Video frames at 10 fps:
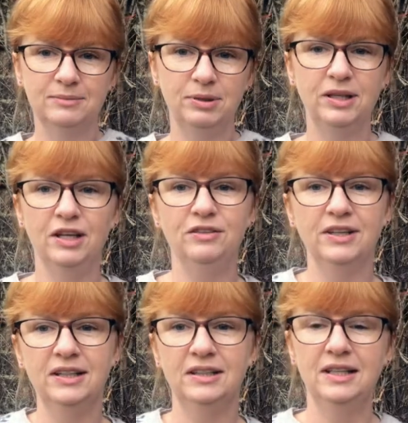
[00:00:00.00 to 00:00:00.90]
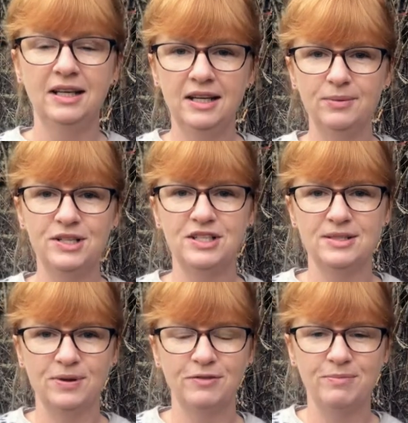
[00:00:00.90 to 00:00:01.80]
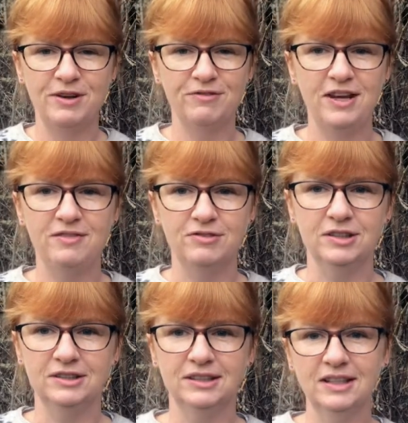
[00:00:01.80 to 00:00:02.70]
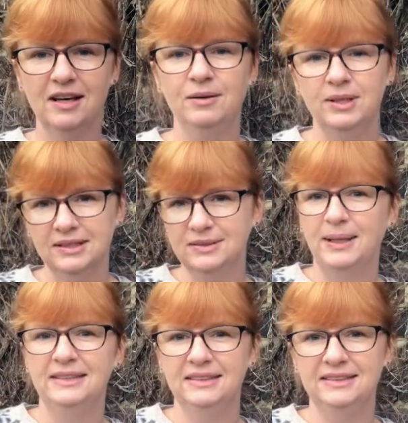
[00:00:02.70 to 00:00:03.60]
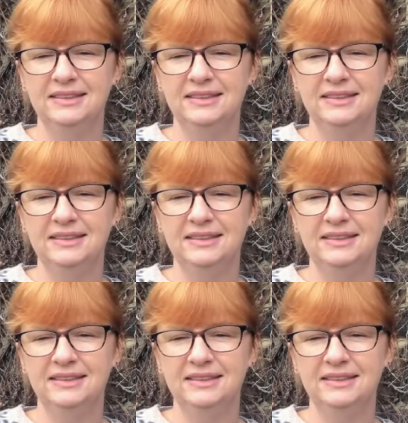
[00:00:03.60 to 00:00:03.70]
pullover, which is one of my favourite colourwork sweaters.